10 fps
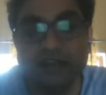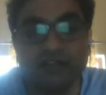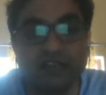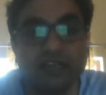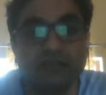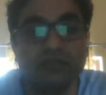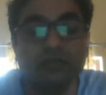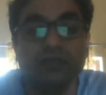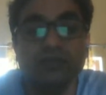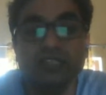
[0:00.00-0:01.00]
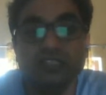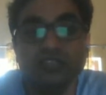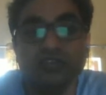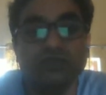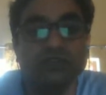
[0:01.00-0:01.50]
we have taken from the
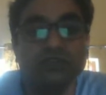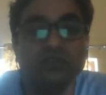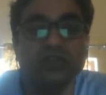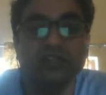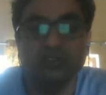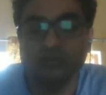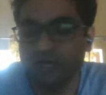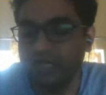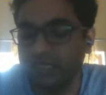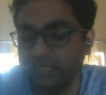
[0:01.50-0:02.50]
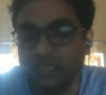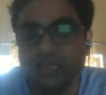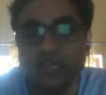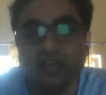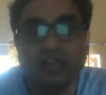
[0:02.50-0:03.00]
Ministry of New and Renewable
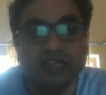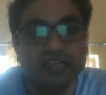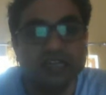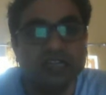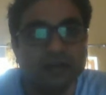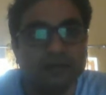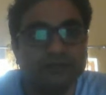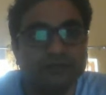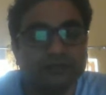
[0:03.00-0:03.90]
Energy in India.